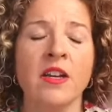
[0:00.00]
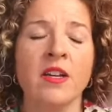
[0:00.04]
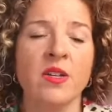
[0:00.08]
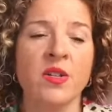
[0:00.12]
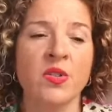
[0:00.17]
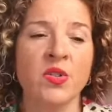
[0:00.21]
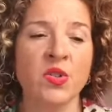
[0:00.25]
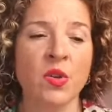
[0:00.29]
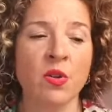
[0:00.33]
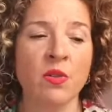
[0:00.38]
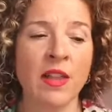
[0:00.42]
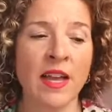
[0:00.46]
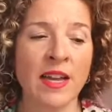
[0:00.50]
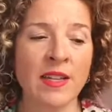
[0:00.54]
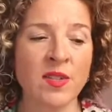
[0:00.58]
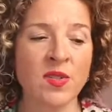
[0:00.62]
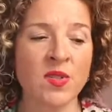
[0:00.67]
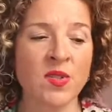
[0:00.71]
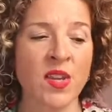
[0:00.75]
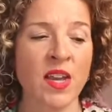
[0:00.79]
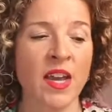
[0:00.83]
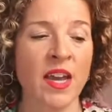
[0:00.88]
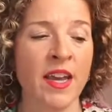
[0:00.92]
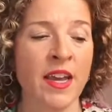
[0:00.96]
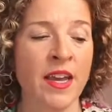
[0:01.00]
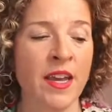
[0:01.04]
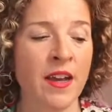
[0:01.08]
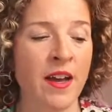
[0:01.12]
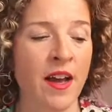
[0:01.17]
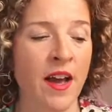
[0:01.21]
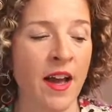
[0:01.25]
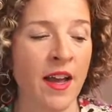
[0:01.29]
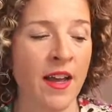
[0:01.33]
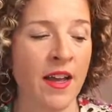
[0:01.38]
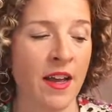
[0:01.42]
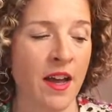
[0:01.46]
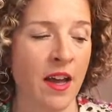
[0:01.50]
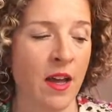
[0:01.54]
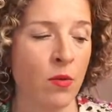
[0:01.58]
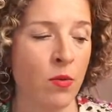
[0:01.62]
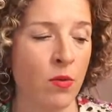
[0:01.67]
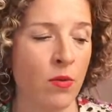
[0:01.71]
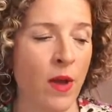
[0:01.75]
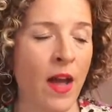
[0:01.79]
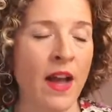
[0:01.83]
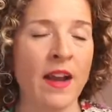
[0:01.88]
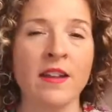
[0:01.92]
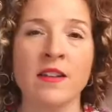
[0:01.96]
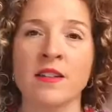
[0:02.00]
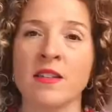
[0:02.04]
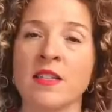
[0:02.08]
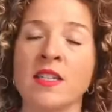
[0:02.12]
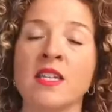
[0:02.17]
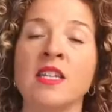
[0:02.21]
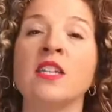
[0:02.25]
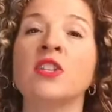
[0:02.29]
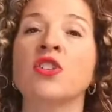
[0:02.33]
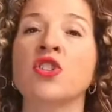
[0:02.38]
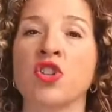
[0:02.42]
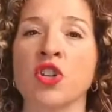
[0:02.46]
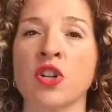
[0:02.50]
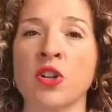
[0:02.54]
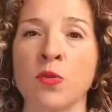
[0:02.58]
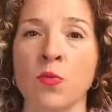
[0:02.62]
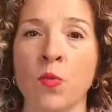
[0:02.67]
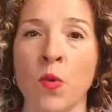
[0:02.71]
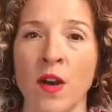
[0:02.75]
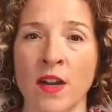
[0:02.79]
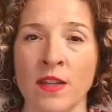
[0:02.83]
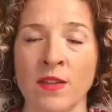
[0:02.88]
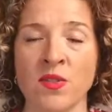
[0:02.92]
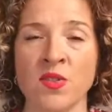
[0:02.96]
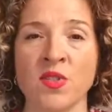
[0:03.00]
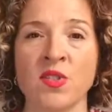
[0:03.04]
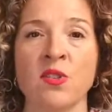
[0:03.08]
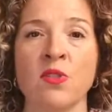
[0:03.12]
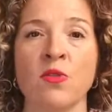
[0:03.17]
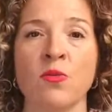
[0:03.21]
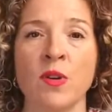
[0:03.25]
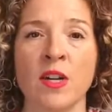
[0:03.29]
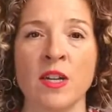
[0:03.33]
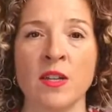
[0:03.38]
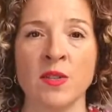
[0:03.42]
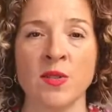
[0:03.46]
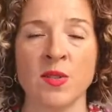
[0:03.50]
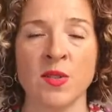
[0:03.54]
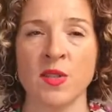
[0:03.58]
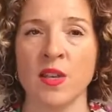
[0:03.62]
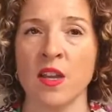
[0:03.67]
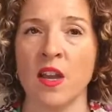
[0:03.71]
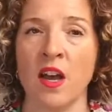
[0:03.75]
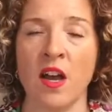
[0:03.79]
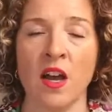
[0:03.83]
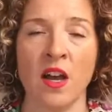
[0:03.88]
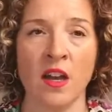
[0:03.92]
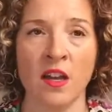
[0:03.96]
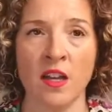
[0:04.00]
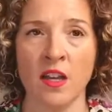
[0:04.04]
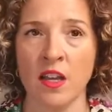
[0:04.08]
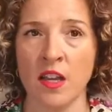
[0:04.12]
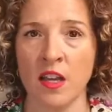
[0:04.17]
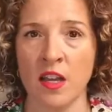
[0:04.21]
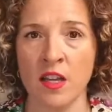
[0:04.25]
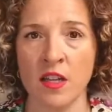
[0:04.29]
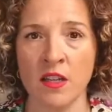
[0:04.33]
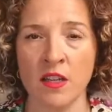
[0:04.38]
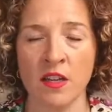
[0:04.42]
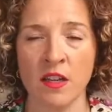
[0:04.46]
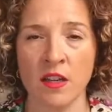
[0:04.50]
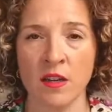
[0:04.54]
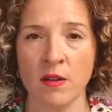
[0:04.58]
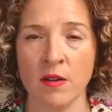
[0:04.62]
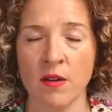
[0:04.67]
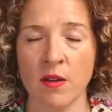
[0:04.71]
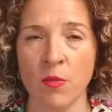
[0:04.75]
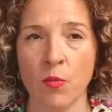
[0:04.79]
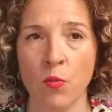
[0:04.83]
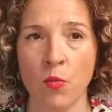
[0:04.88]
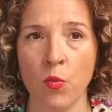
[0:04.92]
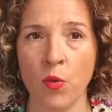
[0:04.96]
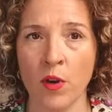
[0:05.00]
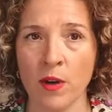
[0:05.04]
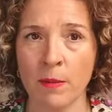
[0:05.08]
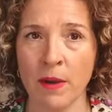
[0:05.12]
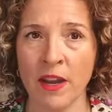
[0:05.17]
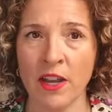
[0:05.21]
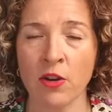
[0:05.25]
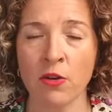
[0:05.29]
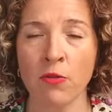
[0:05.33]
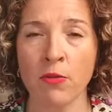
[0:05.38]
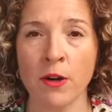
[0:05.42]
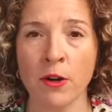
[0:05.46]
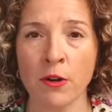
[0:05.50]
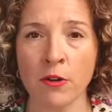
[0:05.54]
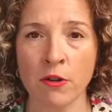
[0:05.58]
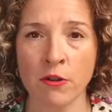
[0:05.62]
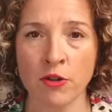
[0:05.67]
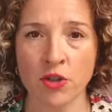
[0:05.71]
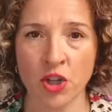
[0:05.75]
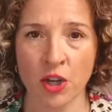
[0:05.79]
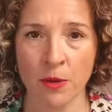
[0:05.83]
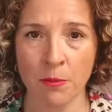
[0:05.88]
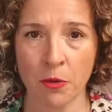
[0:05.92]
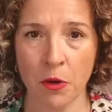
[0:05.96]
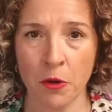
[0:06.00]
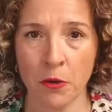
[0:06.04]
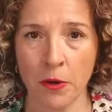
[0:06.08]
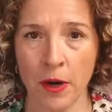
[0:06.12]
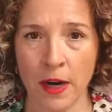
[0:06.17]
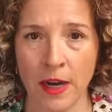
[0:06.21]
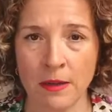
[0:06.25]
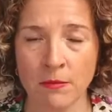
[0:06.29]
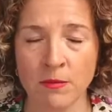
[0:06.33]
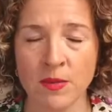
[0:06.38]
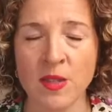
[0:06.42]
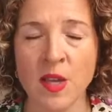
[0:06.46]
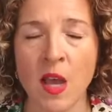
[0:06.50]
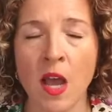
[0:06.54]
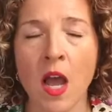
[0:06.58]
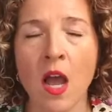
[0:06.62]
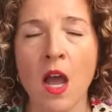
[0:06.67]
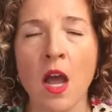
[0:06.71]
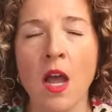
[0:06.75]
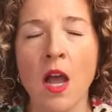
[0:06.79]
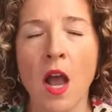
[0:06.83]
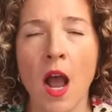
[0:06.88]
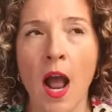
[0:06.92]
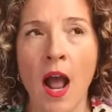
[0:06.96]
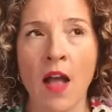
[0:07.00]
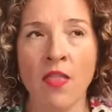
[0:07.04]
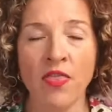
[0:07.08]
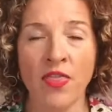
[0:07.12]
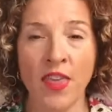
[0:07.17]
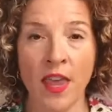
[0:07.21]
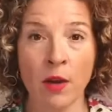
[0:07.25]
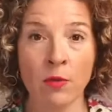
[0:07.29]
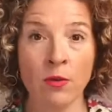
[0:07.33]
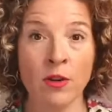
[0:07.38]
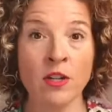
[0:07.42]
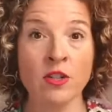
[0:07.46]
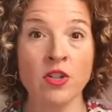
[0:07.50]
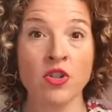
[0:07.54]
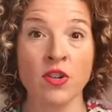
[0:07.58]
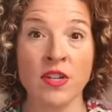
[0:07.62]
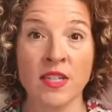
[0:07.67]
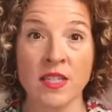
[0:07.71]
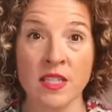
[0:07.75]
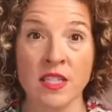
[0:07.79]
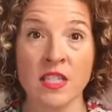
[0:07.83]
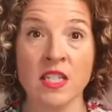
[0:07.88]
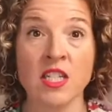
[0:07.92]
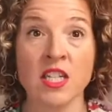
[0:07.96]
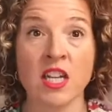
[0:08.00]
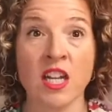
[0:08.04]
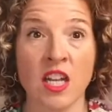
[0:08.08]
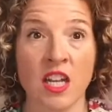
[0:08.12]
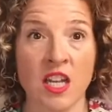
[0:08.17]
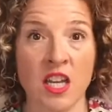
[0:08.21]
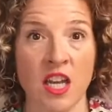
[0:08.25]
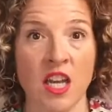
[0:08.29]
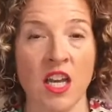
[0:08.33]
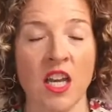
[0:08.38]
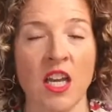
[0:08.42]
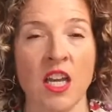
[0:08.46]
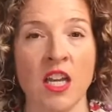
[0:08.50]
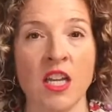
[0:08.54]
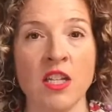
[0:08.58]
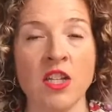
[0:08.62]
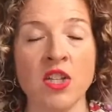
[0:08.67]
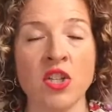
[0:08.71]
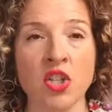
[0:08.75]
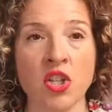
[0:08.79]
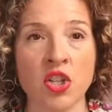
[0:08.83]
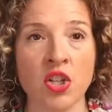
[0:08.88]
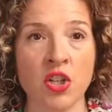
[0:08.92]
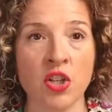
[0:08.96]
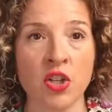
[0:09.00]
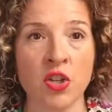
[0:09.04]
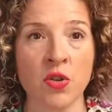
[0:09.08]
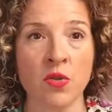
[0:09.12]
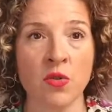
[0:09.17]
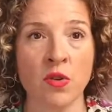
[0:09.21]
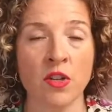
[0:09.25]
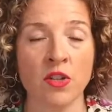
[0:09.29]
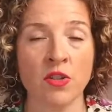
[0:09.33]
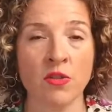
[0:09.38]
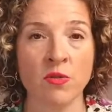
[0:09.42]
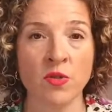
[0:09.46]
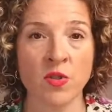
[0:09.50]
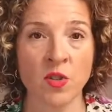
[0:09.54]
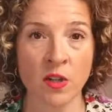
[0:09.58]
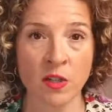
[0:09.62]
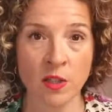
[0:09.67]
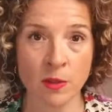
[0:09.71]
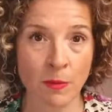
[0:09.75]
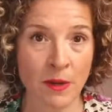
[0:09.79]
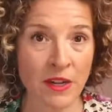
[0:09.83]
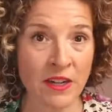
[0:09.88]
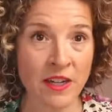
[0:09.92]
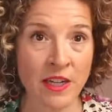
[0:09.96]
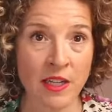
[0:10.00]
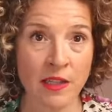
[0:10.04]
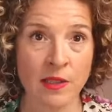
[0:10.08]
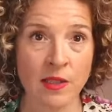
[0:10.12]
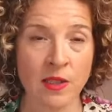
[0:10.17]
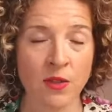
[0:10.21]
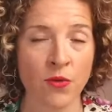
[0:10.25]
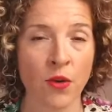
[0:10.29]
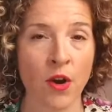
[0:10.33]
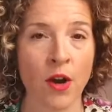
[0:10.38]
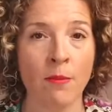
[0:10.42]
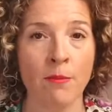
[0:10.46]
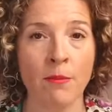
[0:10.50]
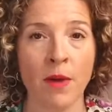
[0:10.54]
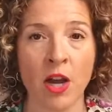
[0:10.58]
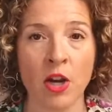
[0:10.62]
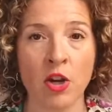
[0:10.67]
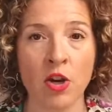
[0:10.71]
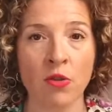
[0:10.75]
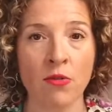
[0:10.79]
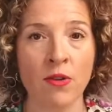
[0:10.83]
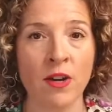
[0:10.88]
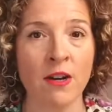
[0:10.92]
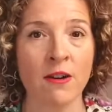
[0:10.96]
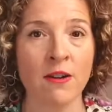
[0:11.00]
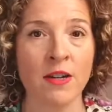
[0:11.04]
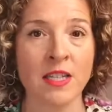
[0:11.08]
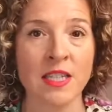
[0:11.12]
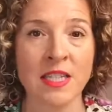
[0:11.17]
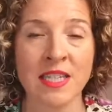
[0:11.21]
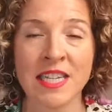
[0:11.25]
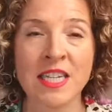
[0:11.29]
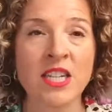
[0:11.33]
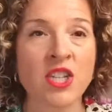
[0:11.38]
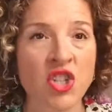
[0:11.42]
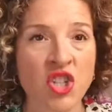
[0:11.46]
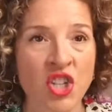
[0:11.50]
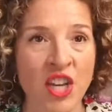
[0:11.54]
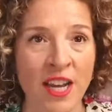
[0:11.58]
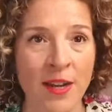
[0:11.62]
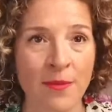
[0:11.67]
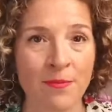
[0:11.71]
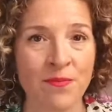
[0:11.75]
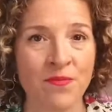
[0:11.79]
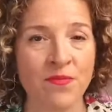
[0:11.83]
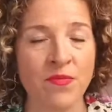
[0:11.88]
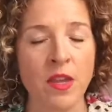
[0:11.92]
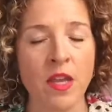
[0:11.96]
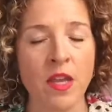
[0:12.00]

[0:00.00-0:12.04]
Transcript: So let's say I, I had a teacher once who was uh, in one of my career coaching programs and they were transitioning into user experience from a career in teaching